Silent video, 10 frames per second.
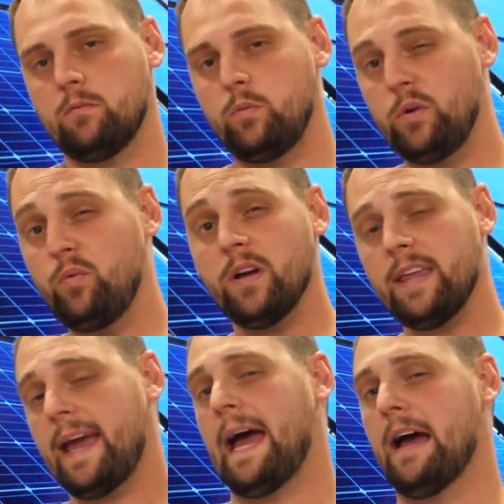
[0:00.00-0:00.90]
we
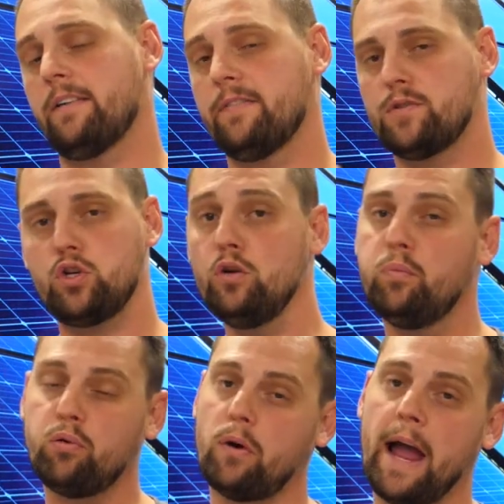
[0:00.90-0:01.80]
really have
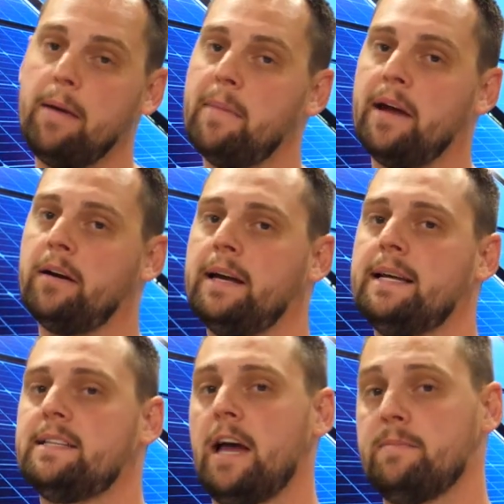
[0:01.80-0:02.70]
two
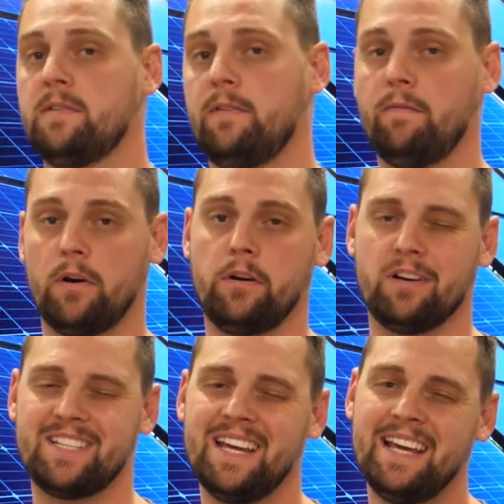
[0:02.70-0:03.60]
primary types of
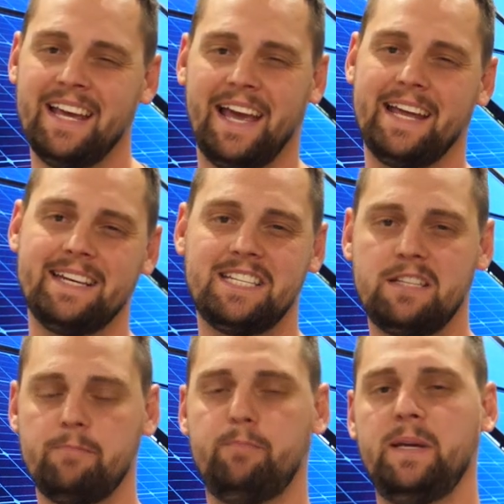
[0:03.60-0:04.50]
inverters, and
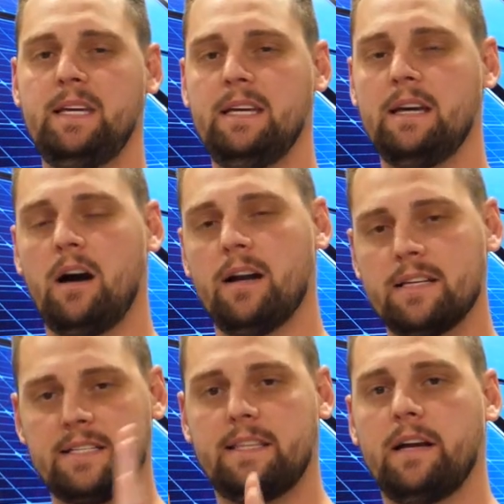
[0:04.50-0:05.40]
to be
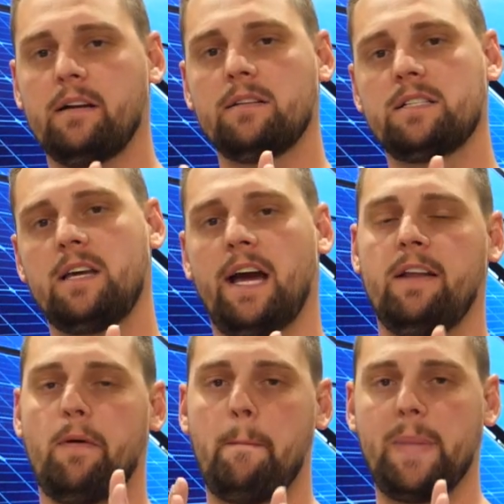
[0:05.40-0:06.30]
honest, there's
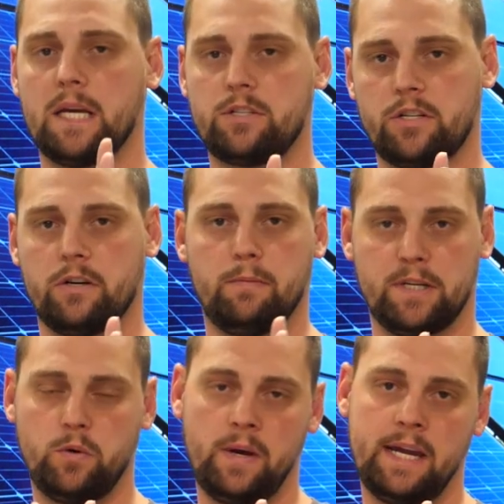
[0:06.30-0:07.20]
kind of a mixture in
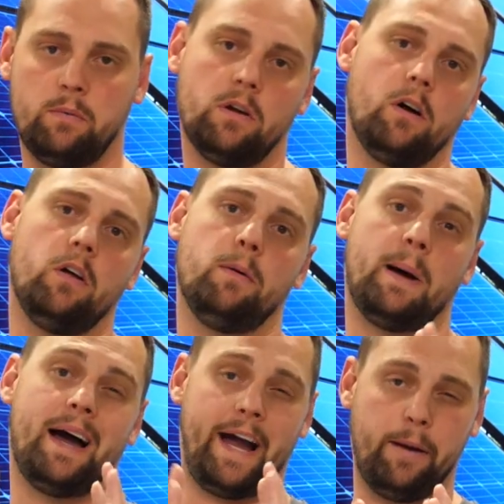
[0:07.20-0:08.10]
between. We'll call them
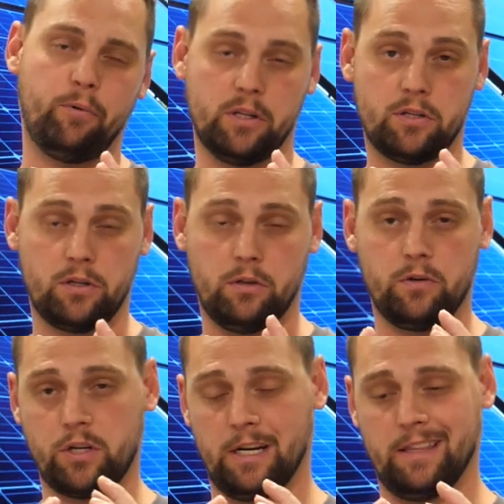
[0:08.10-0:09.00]
a hybrid
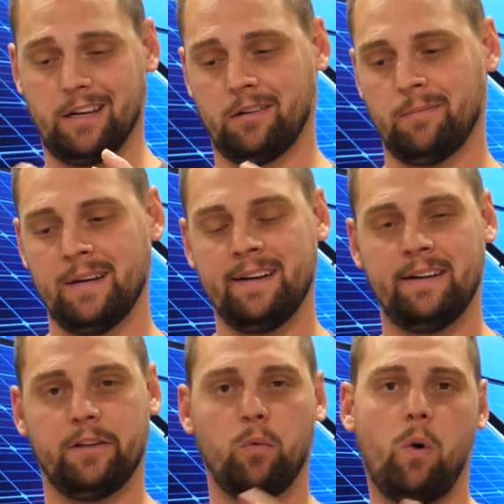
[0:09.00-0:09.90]
solution, and they're
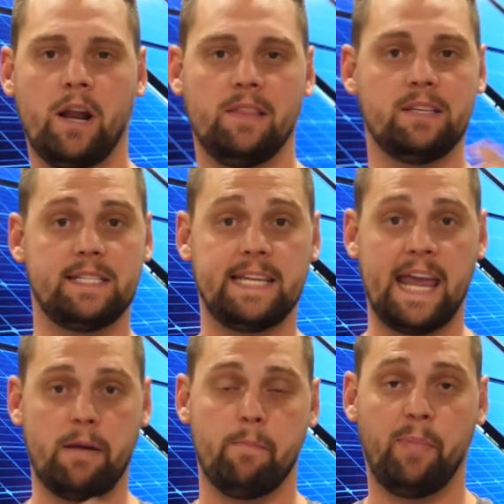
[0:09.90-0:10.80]
they're one and the
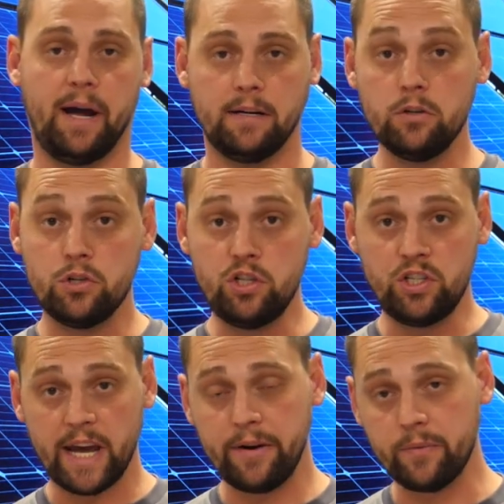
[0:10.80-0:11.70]
same. But
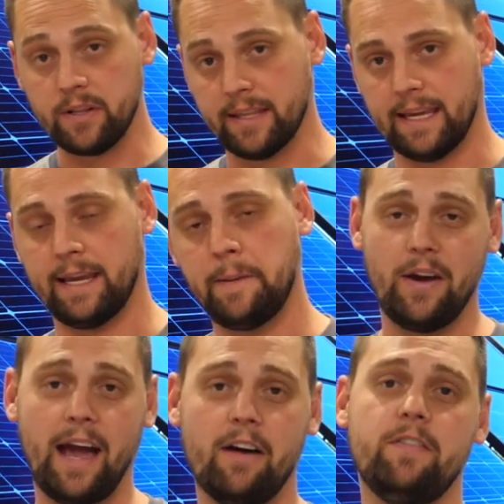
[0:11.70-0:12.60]
generally, you
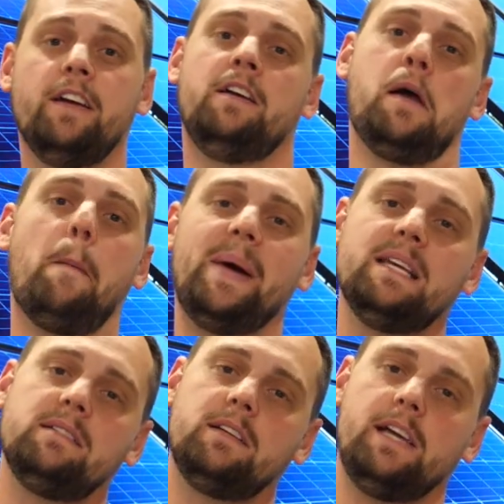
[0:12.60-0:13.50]
have
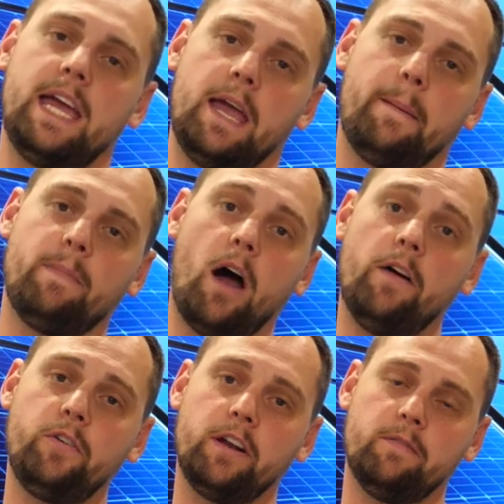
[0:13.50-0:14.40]
basically
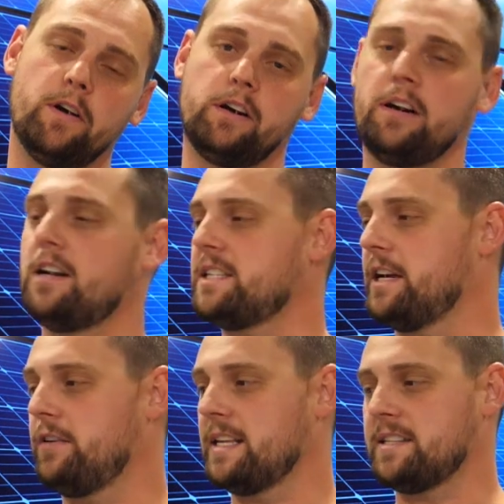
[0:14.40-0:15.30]
off-grid inverters
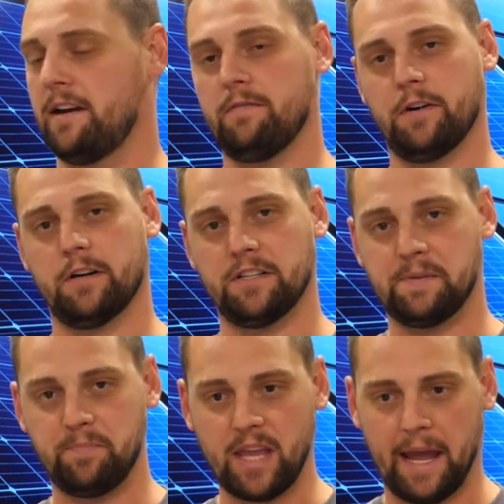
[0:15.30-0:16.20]
and grid tie
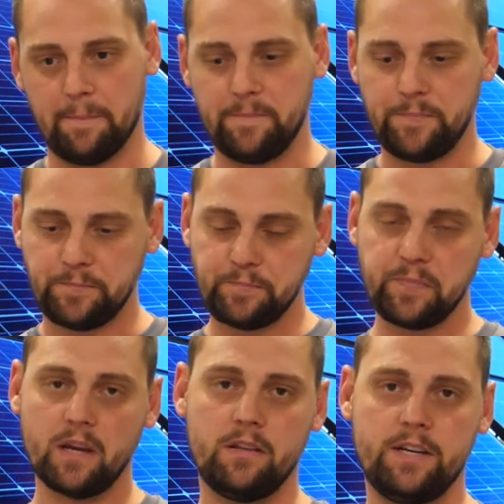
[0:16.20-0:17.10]
inverters, and
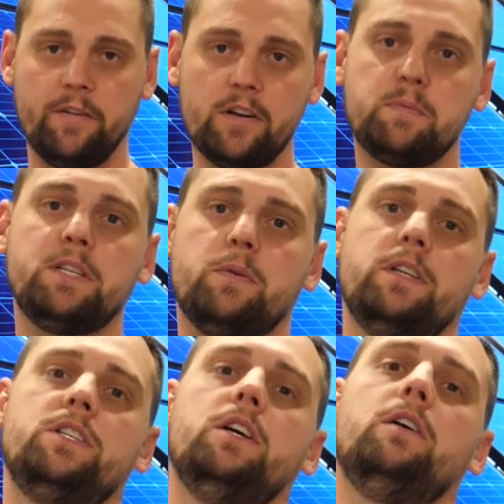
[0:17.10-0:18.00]
the difference between
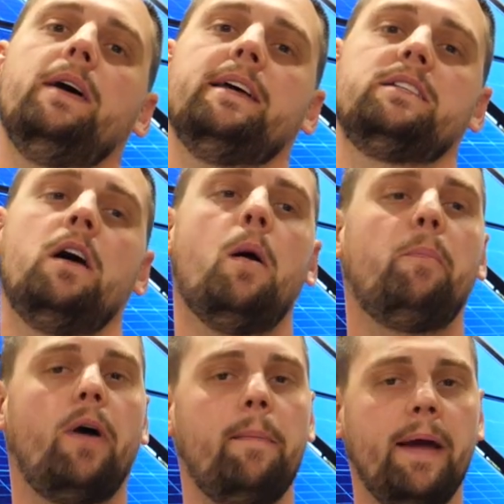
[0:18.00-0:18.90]
the two is
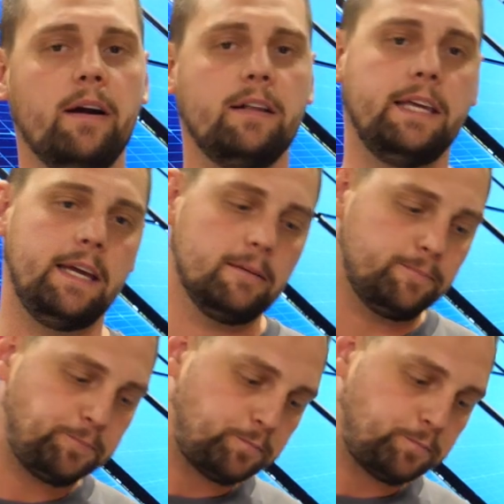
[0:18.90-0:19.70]
primarily